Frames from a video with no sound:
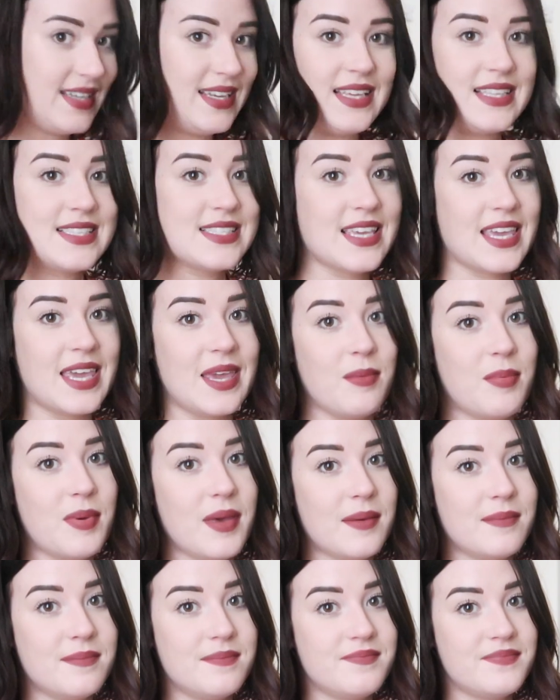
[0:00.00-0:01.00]
I need to keep
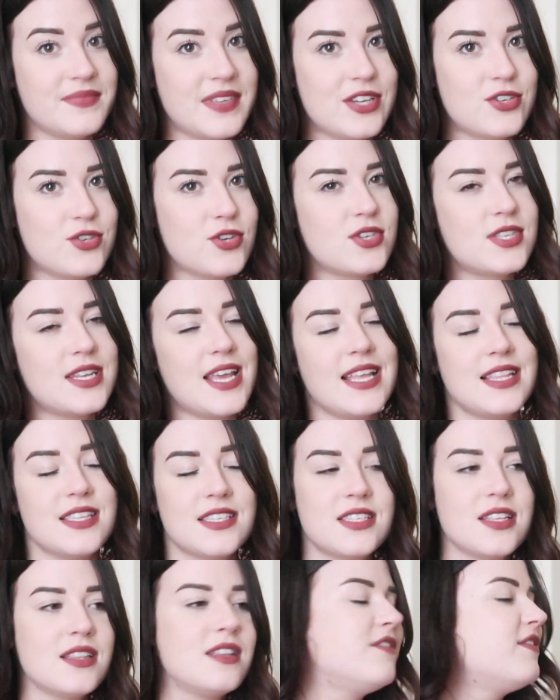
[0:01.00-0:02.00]
him I just
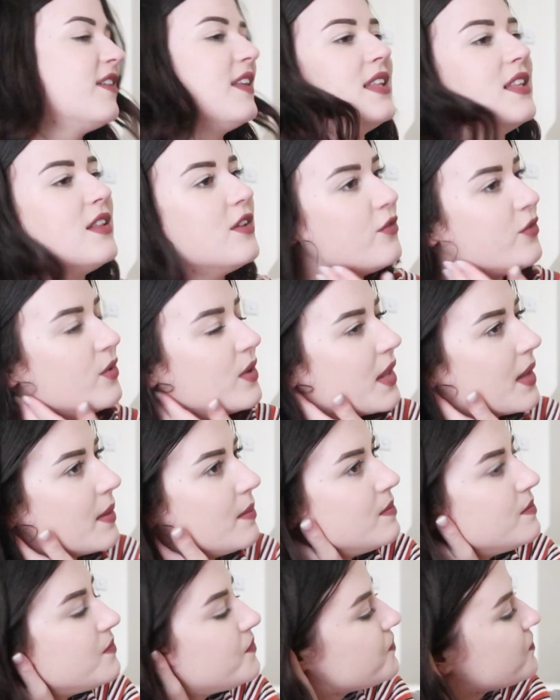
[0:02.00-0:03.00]
instantly fell in love with
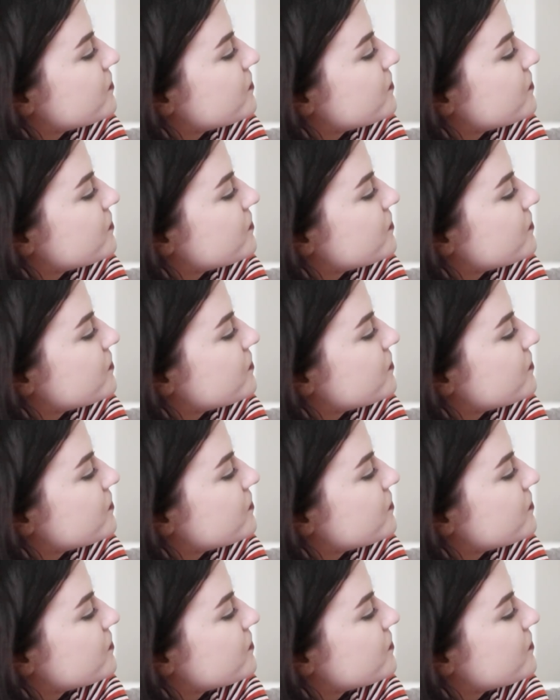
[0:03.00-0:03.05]
him